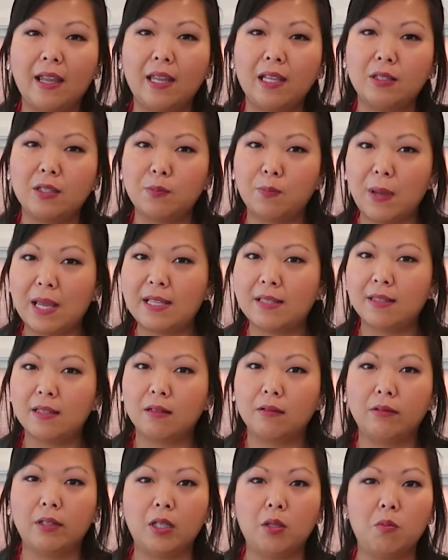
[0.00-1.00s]
It's
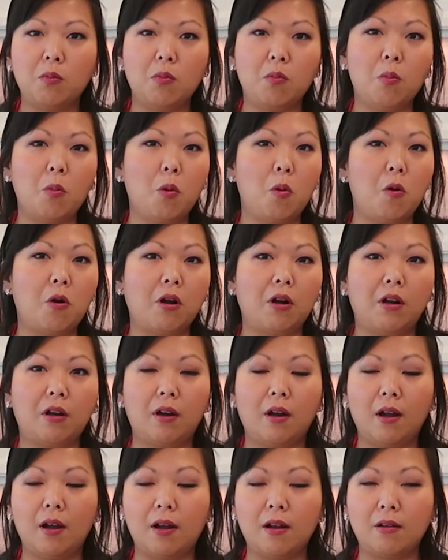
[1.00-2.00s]
basically more
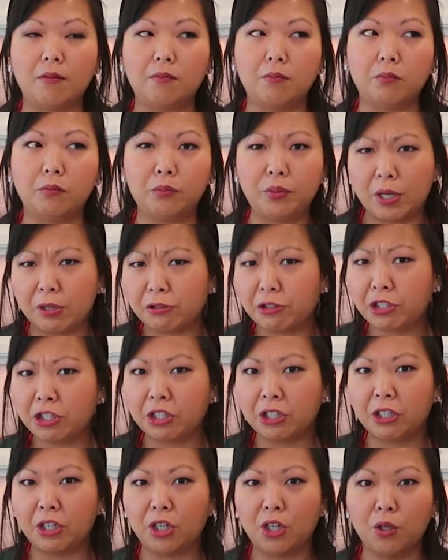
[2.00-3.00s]
brown
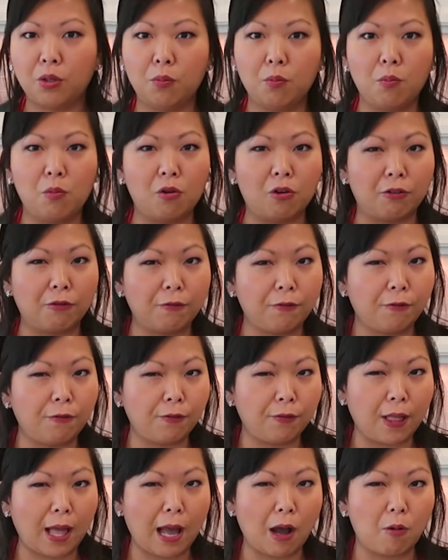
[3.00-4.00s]
sugar, more
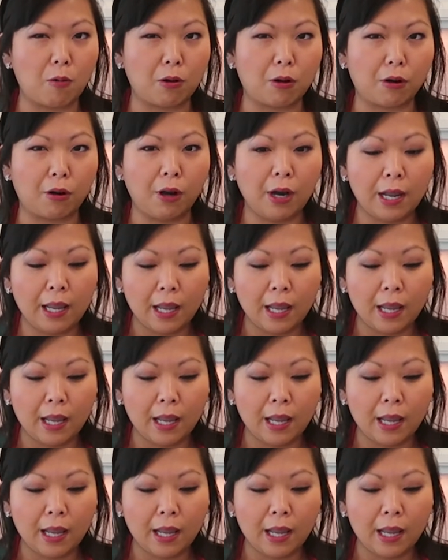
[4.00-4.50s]
flour,